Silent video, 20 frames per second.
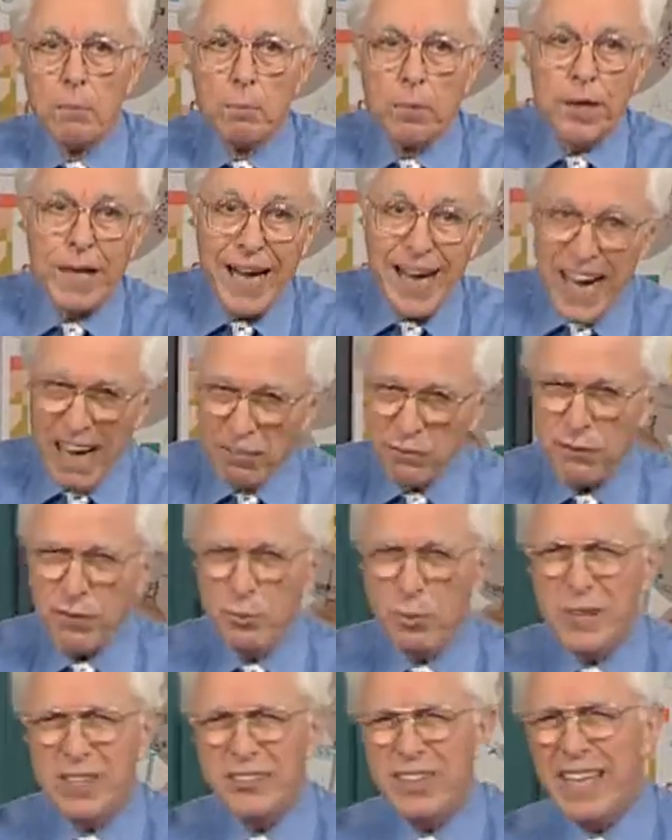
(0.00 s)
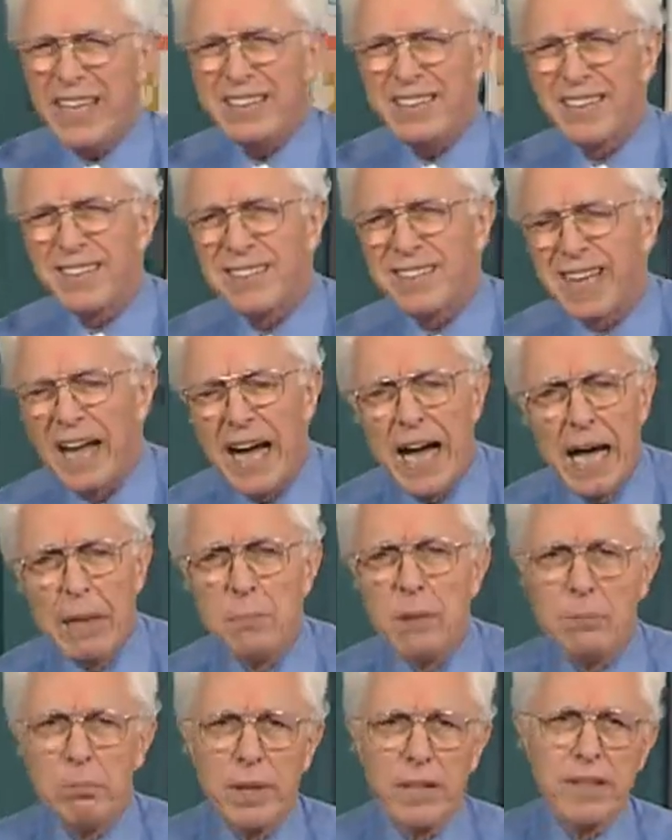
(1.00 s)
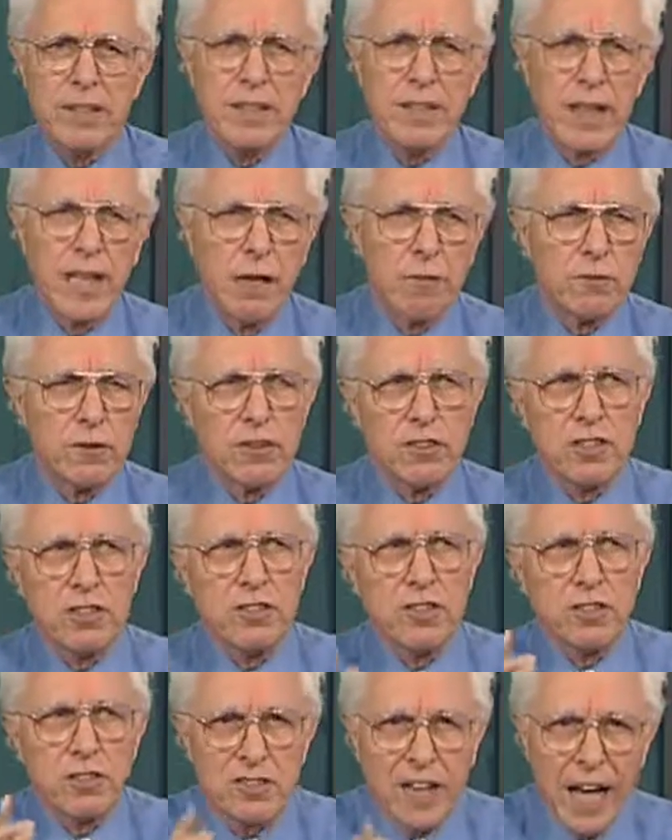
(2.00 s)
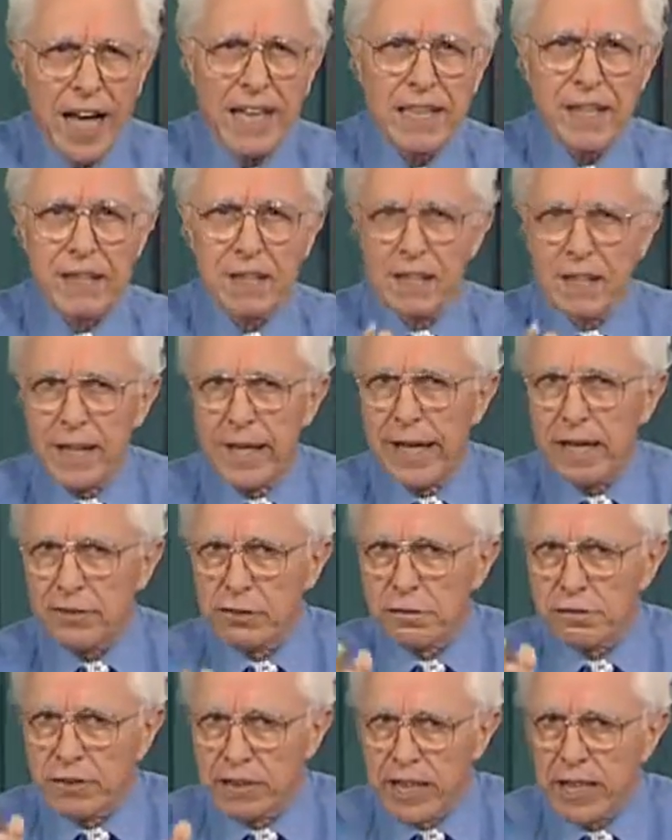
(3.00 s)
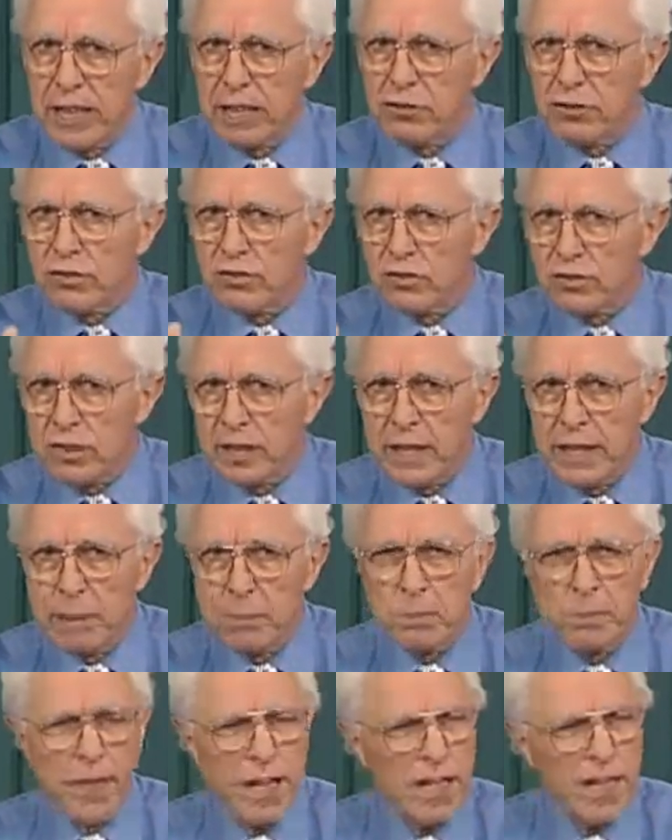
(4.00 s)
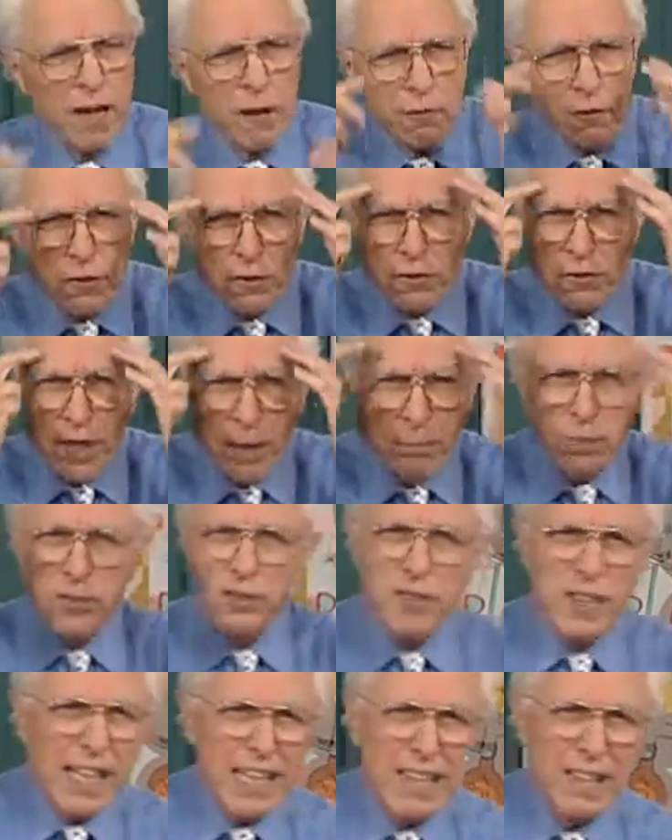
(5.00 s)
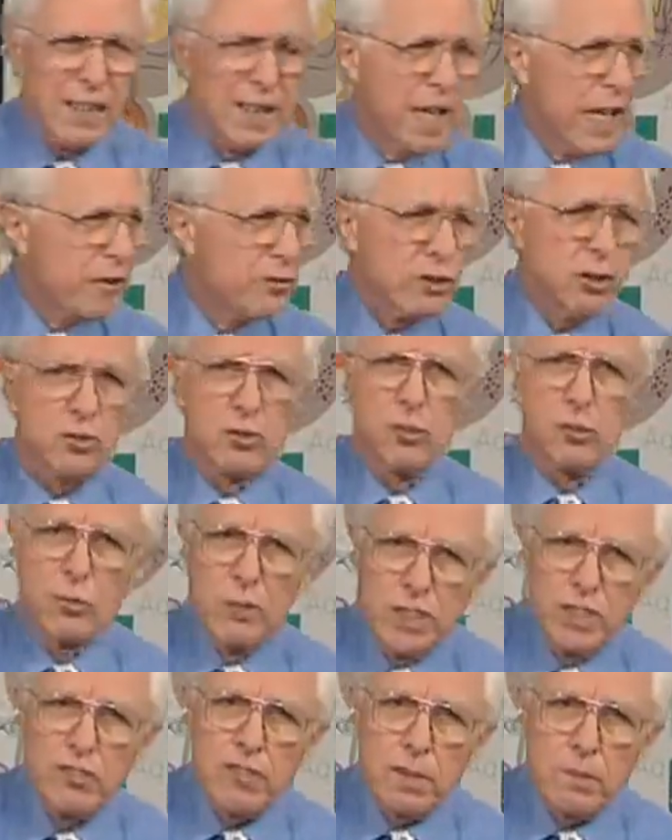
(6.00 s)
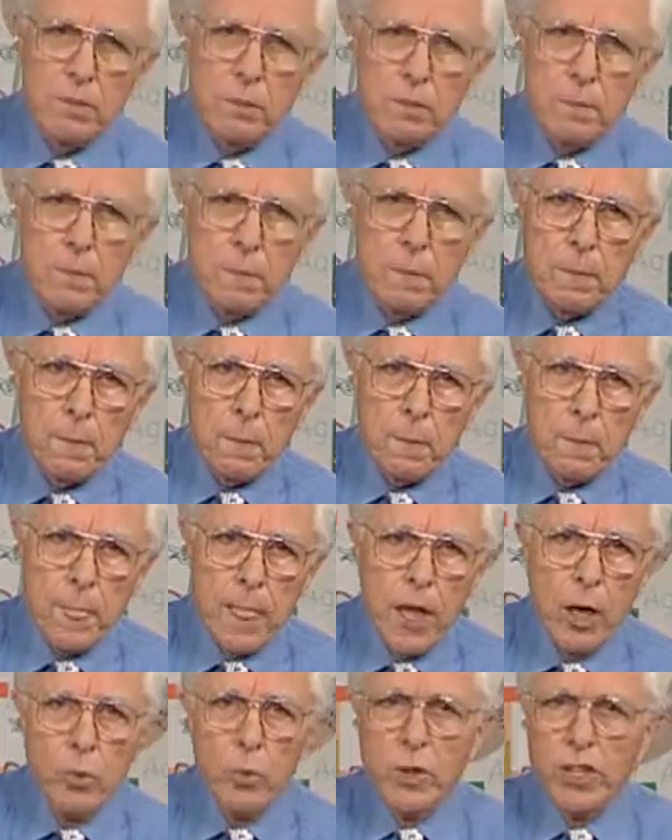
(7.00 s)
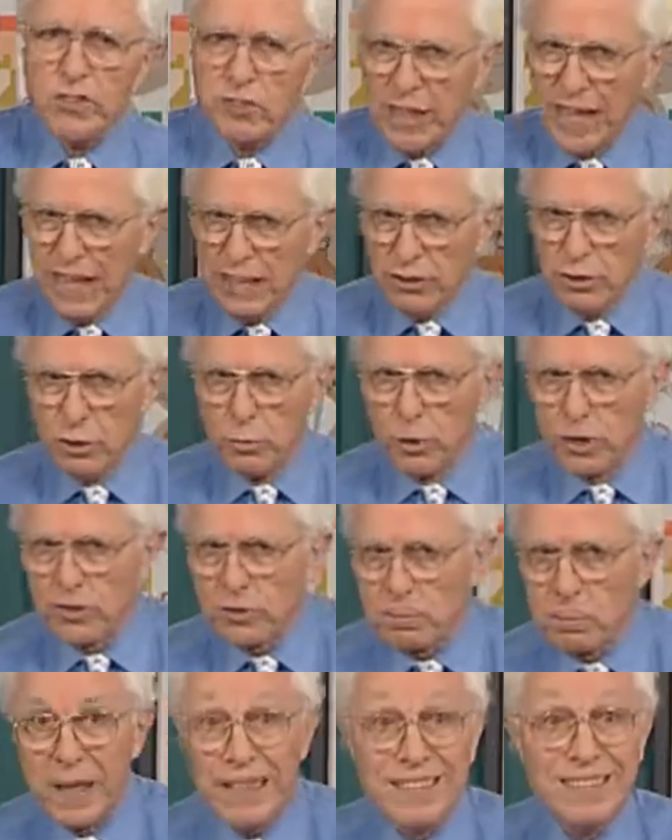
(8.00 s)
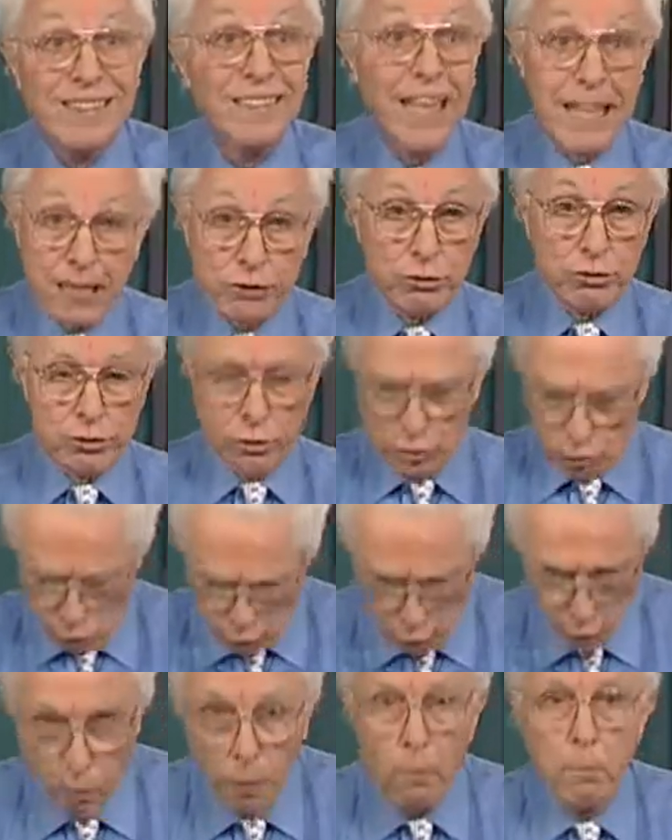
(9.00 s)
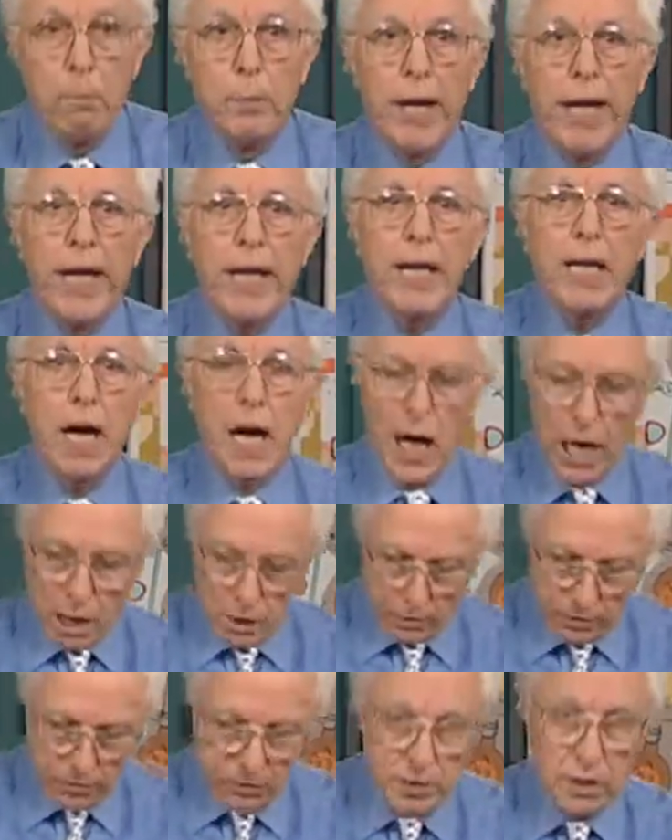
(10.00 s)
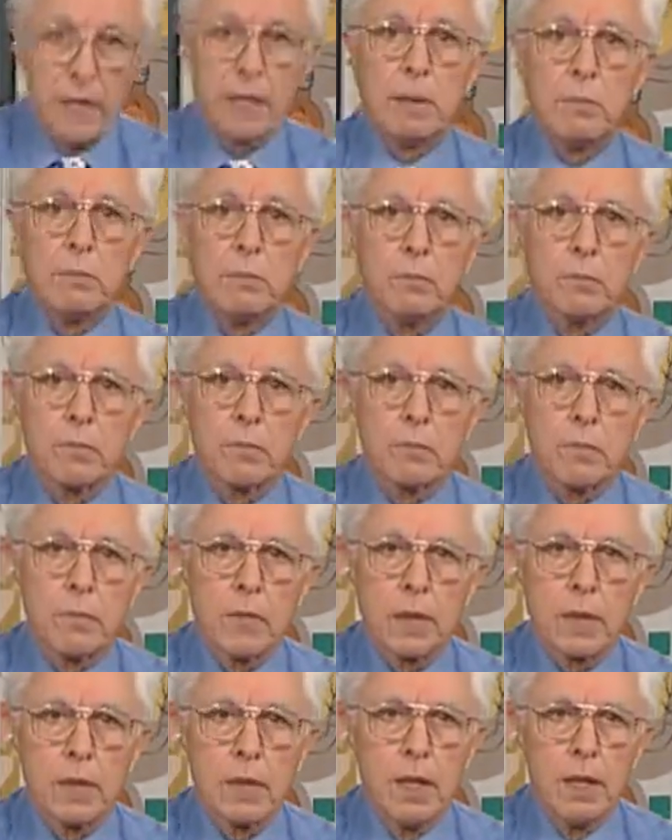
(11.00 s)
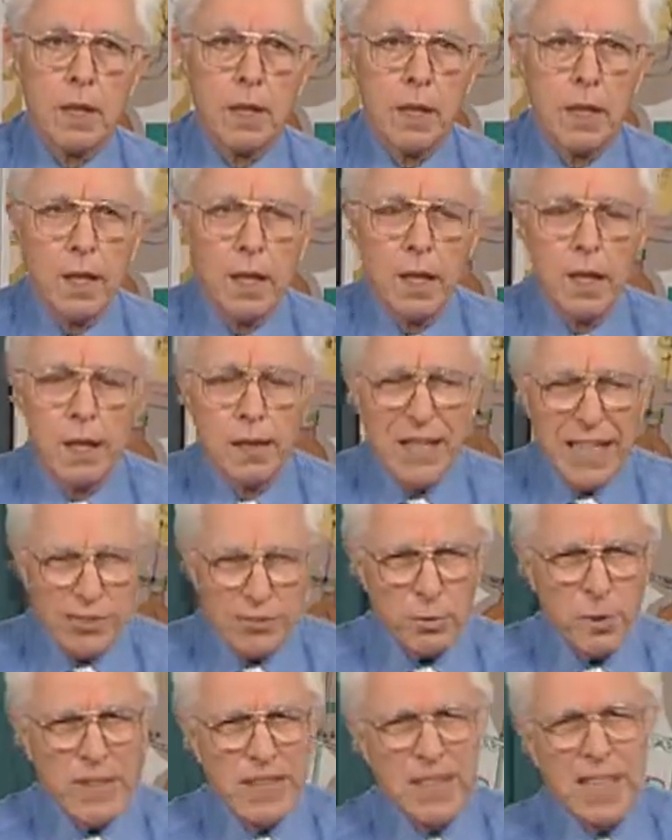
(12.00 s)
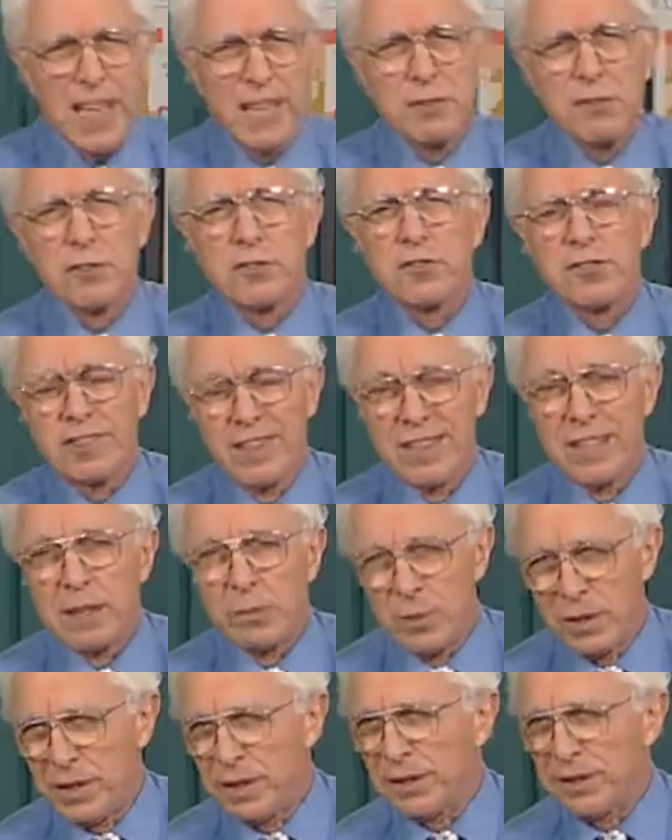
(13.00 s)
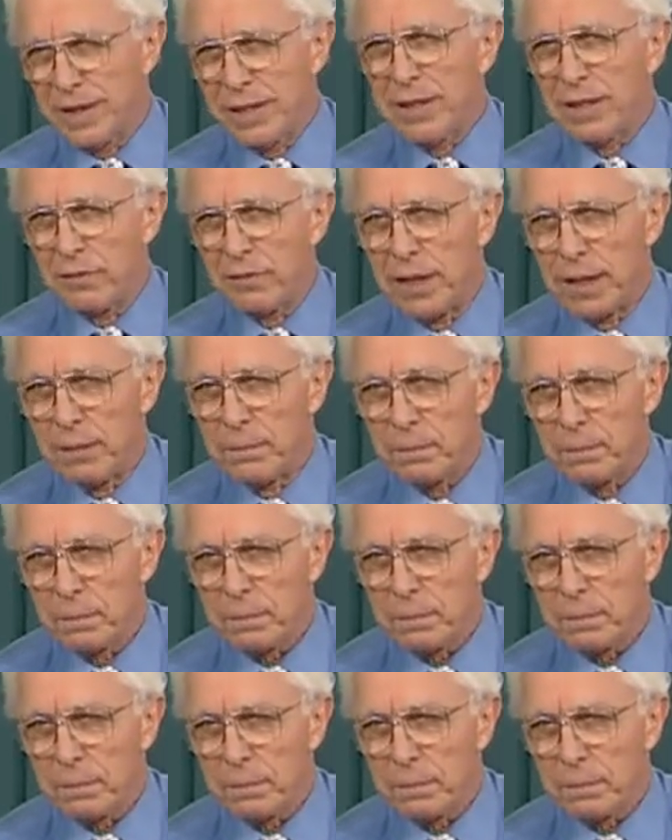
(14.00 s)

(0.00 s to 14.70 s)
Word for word: But after we take the time and make the effort to design a classification scheme, for some psychological reason, we tend to expect nature to obey our scheme. That's really kind of silly when you think of it.